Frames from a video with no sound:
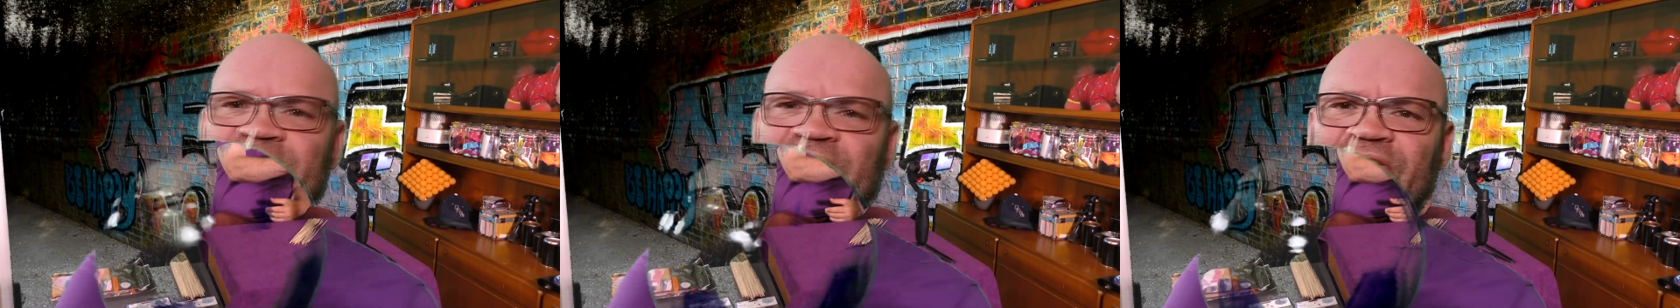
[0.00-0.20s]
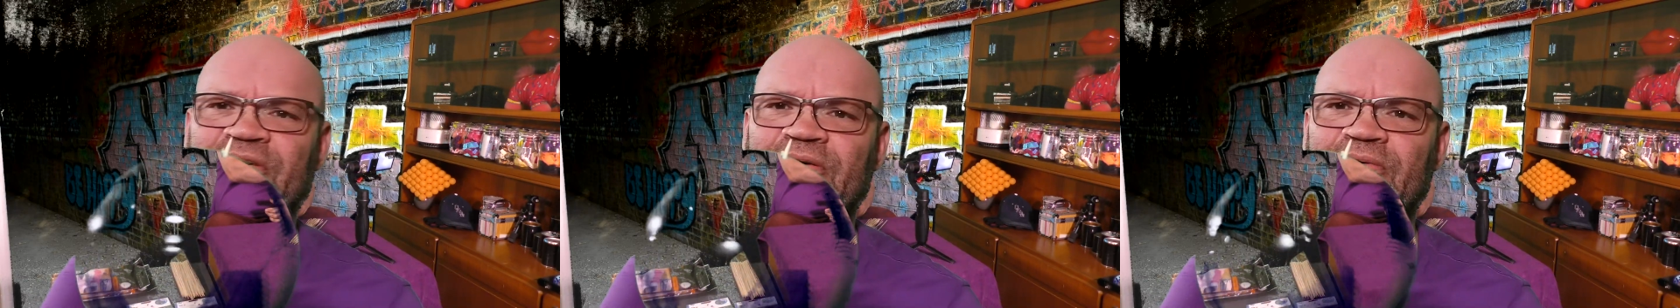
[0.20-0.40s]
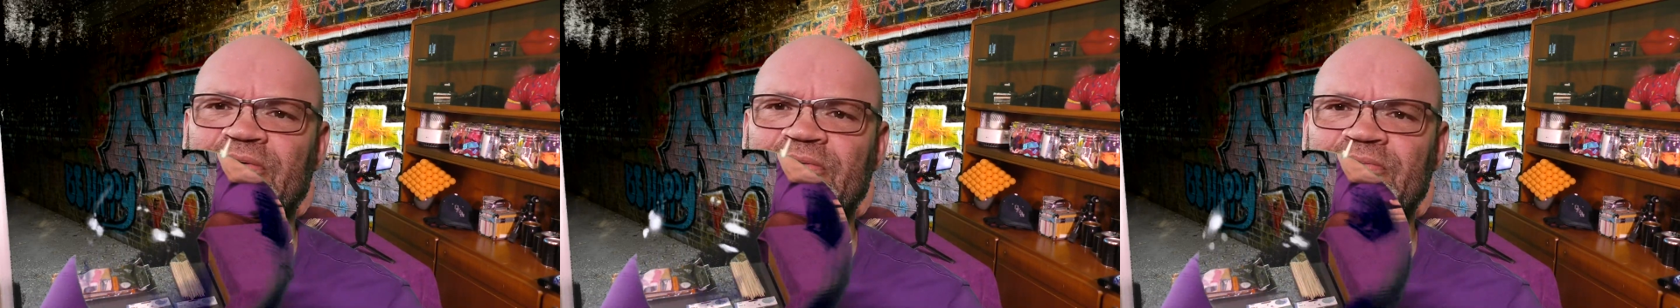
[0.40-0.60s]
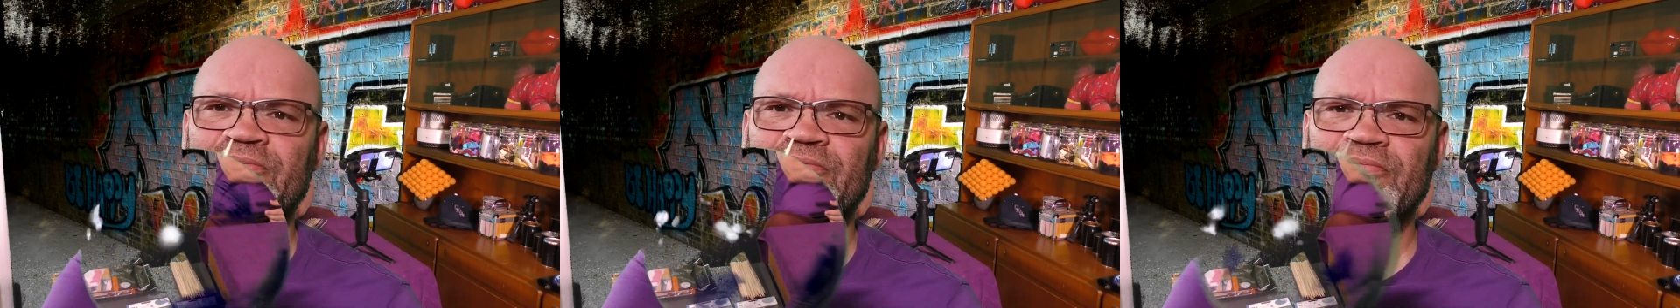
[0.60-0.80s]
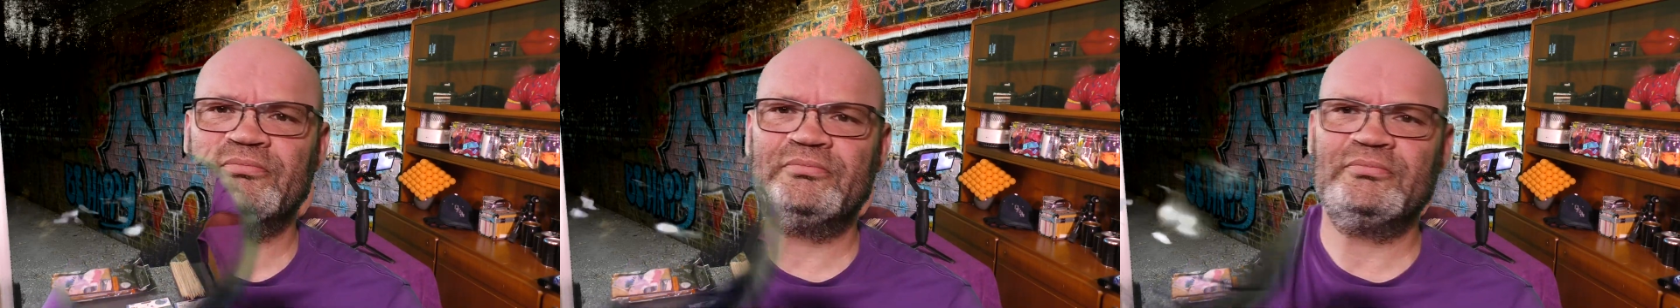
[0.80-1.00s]
middle.
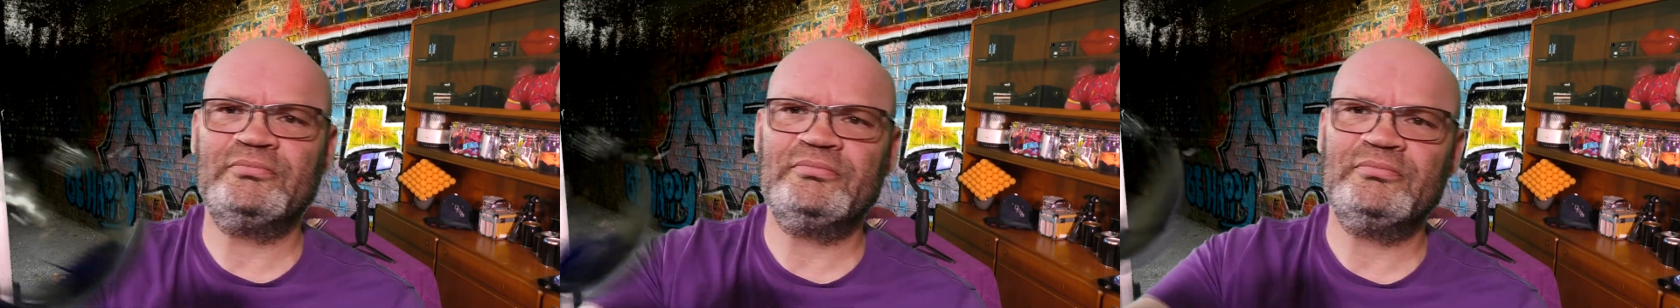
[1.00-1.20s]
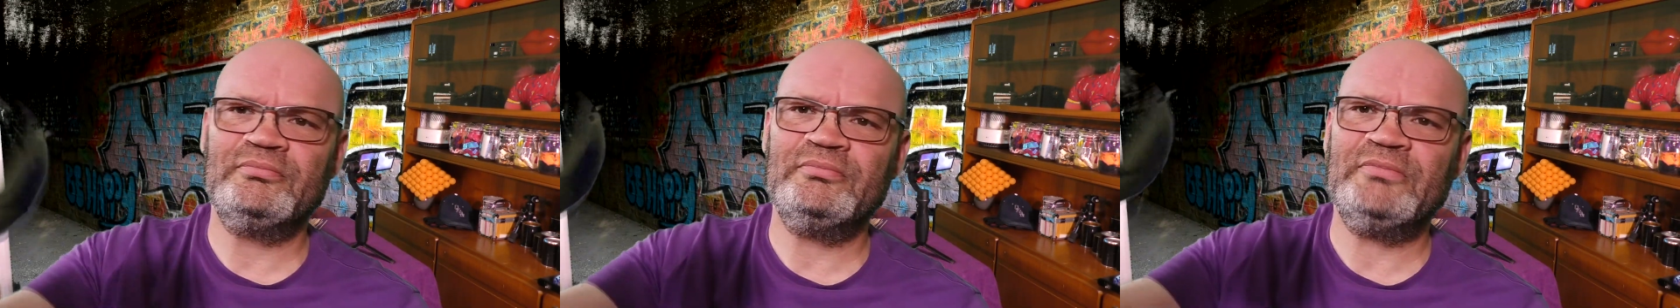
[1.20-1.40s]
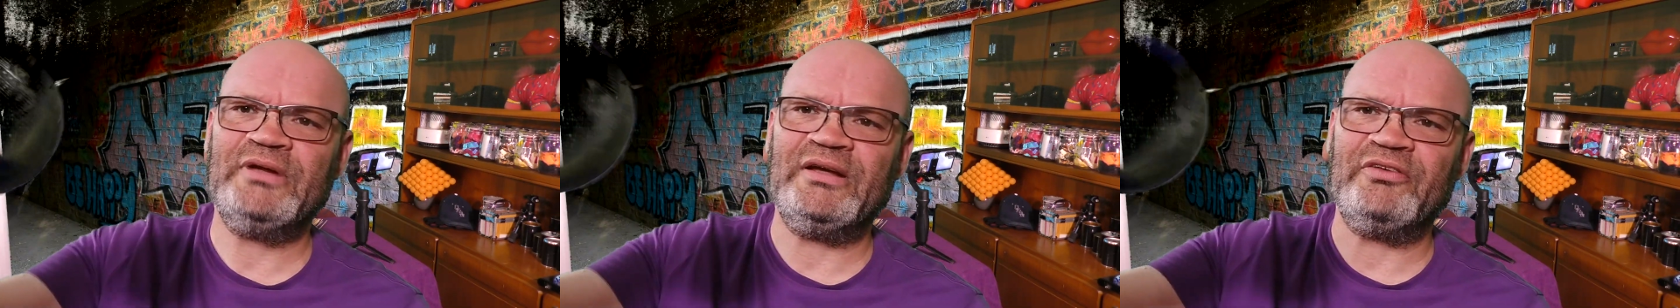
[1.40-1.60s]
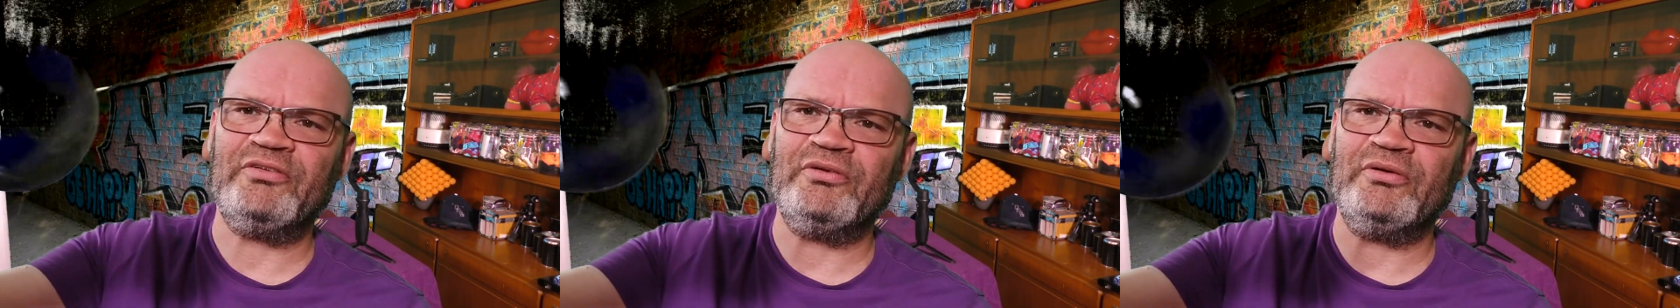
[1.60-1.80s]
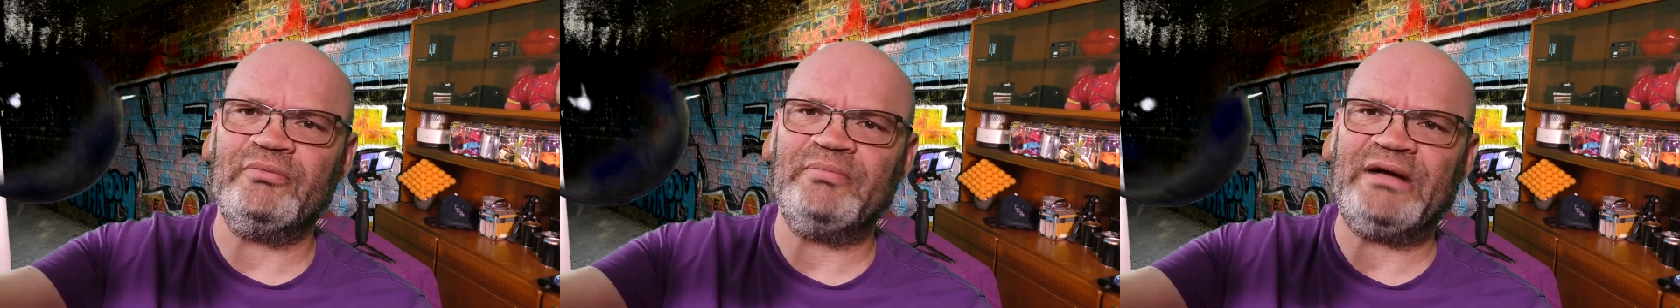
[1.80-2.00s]

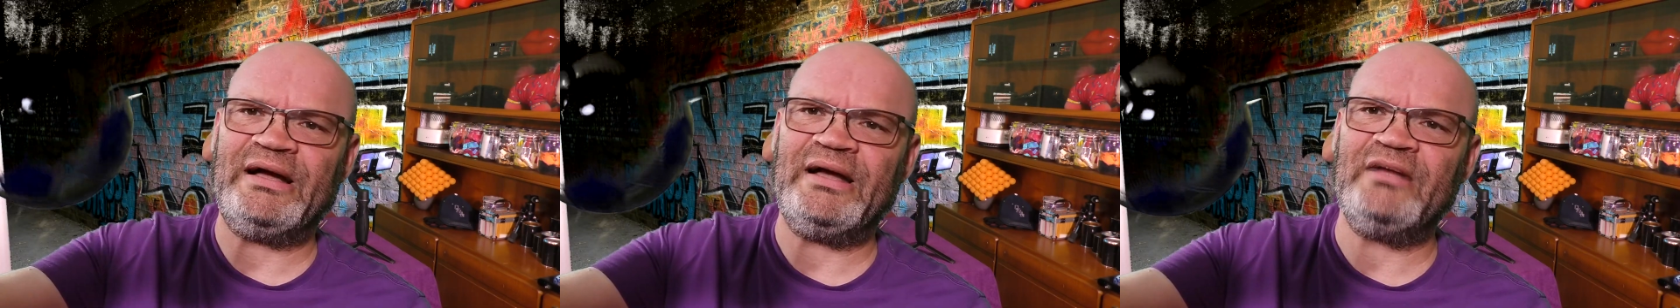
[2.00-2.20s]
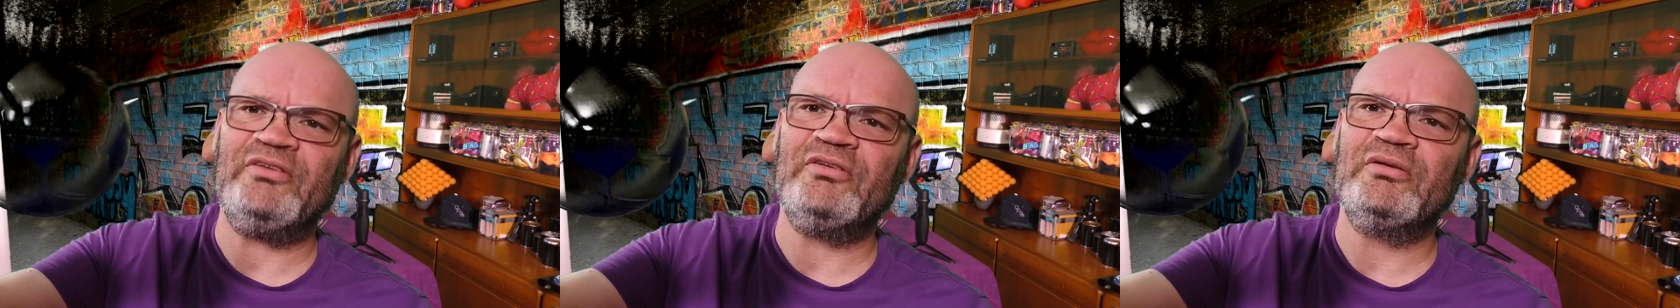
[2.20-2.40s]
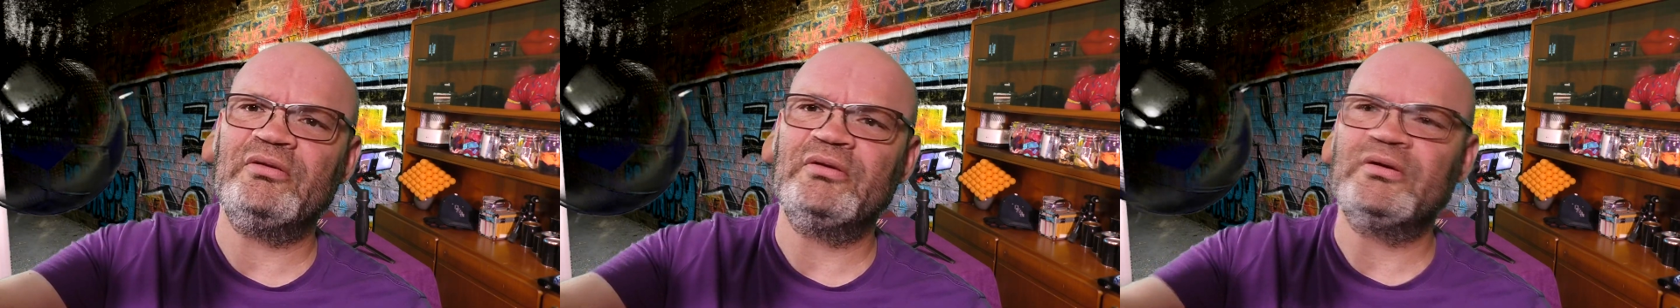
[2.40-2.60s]
That's not bad.